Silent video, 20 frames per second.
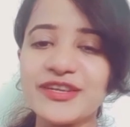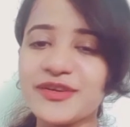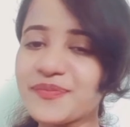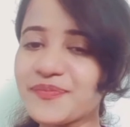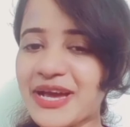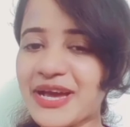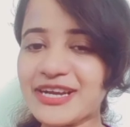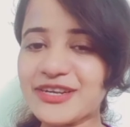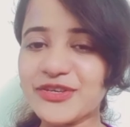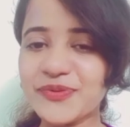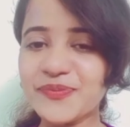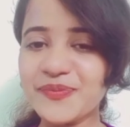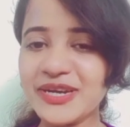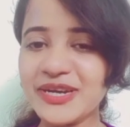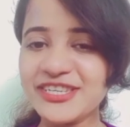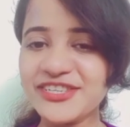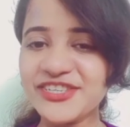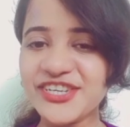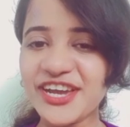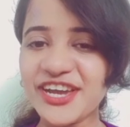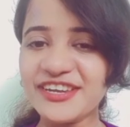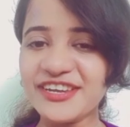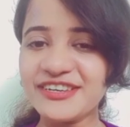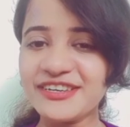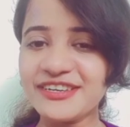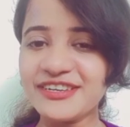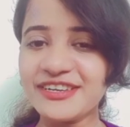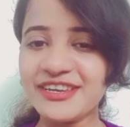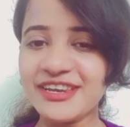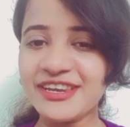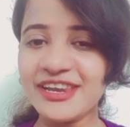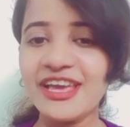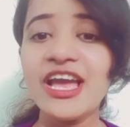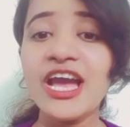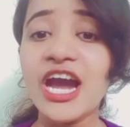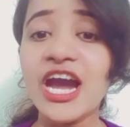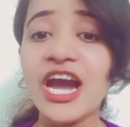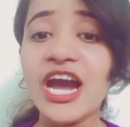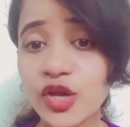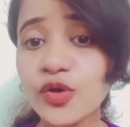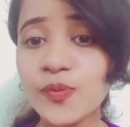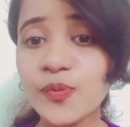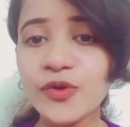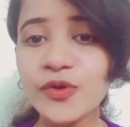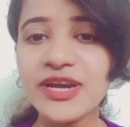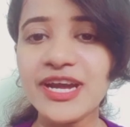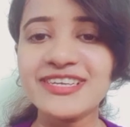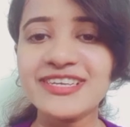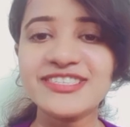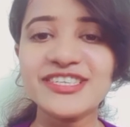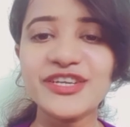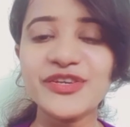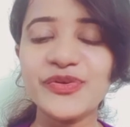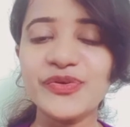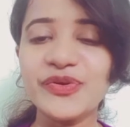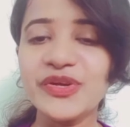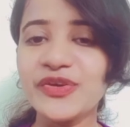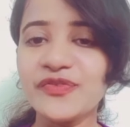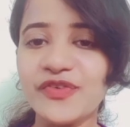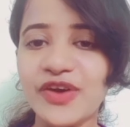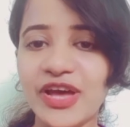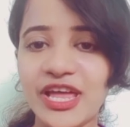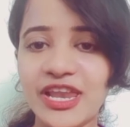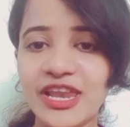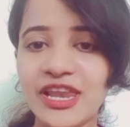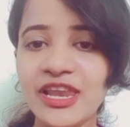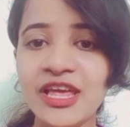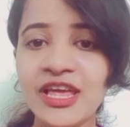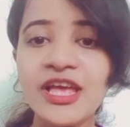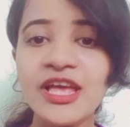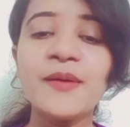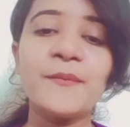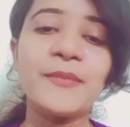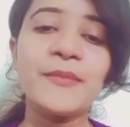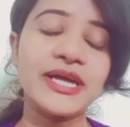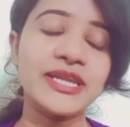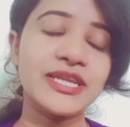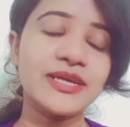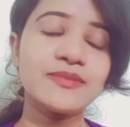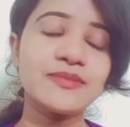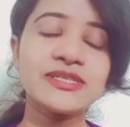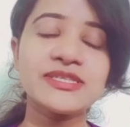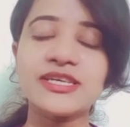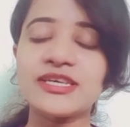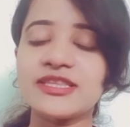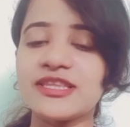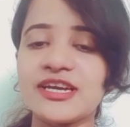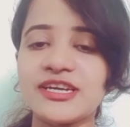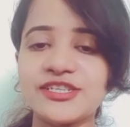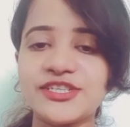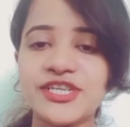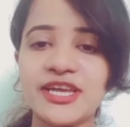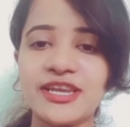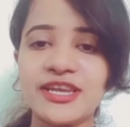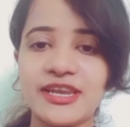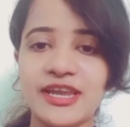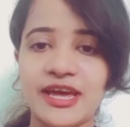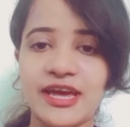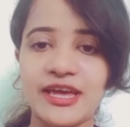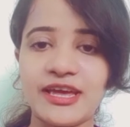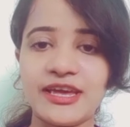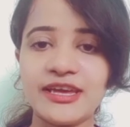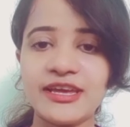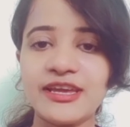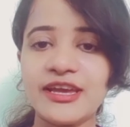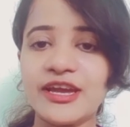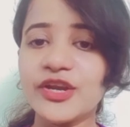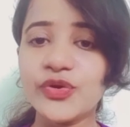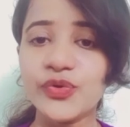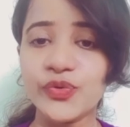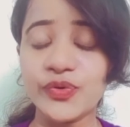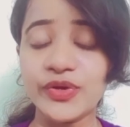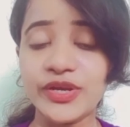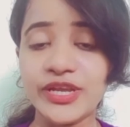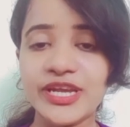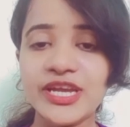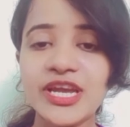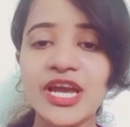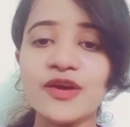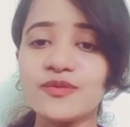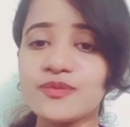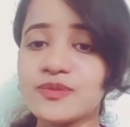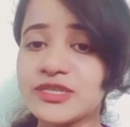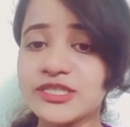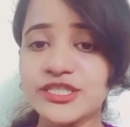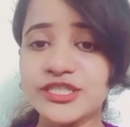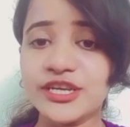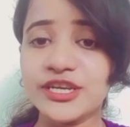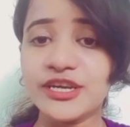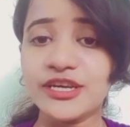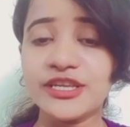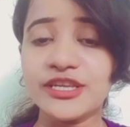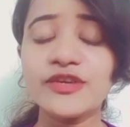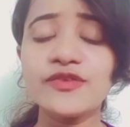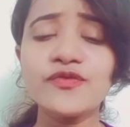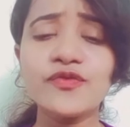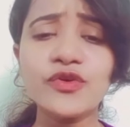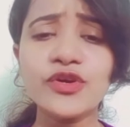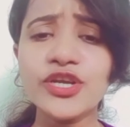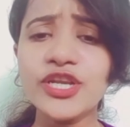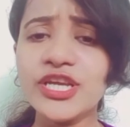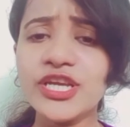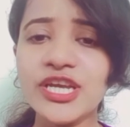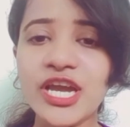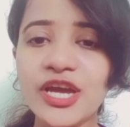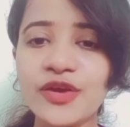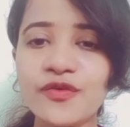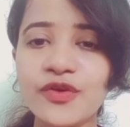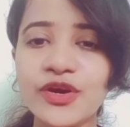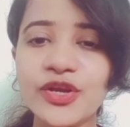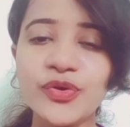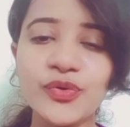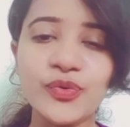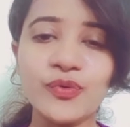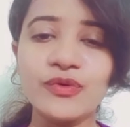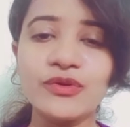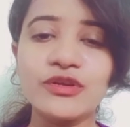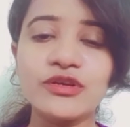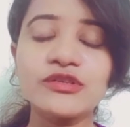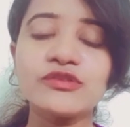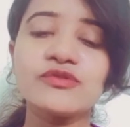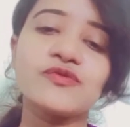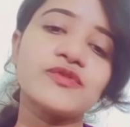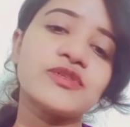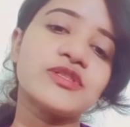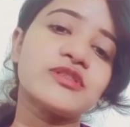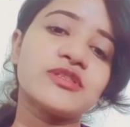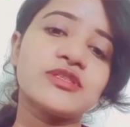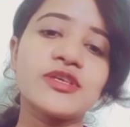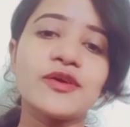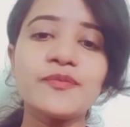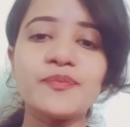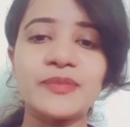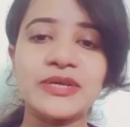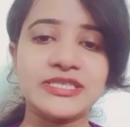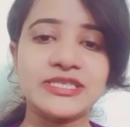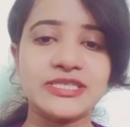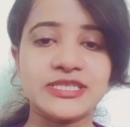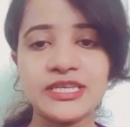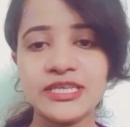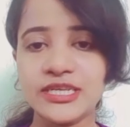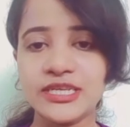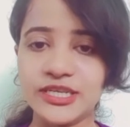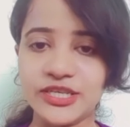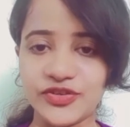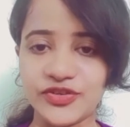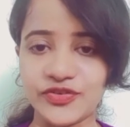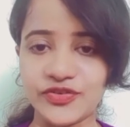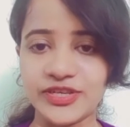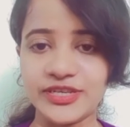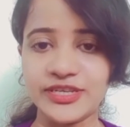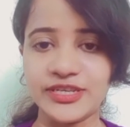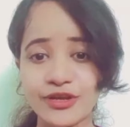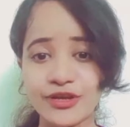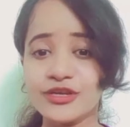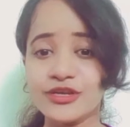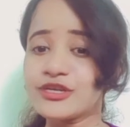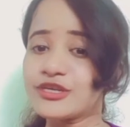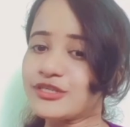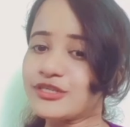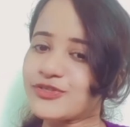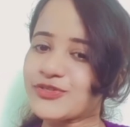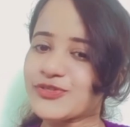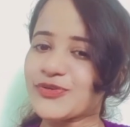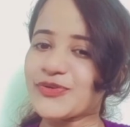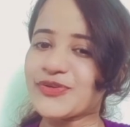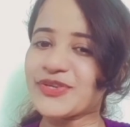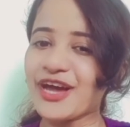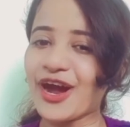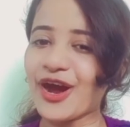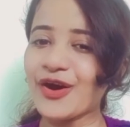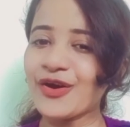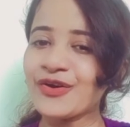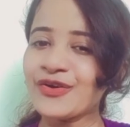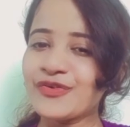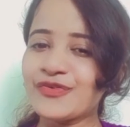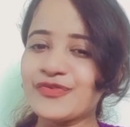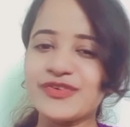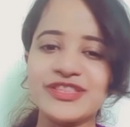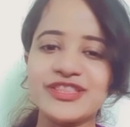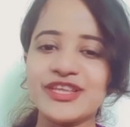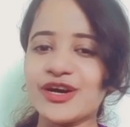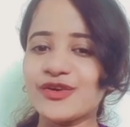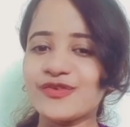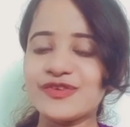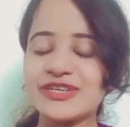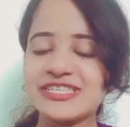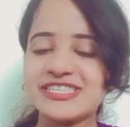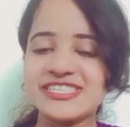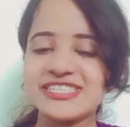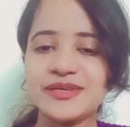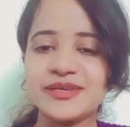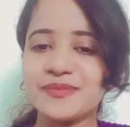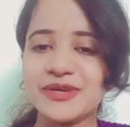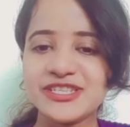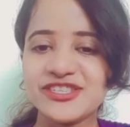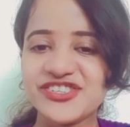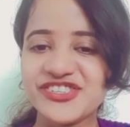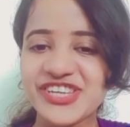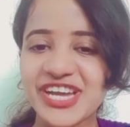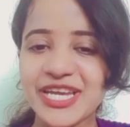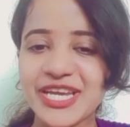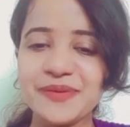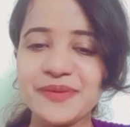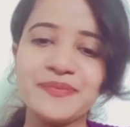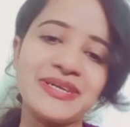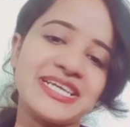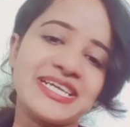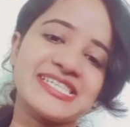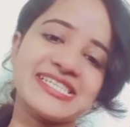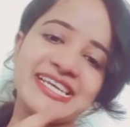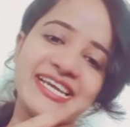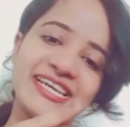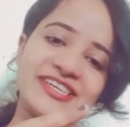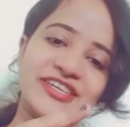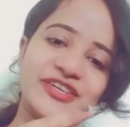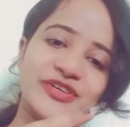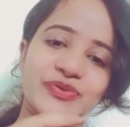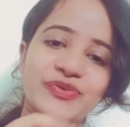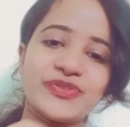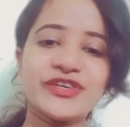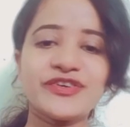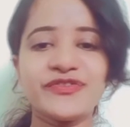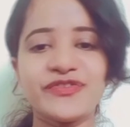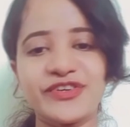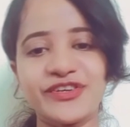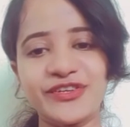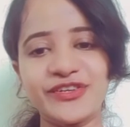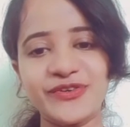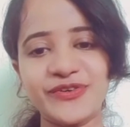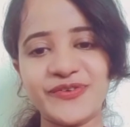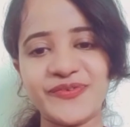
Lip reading: back to my channel. I hope you guys are doing well. My name is Adyasha Naik and today I will be sharing 4 DIY toners with some basic ingredients. So now, without wasting much time, let's get into the video.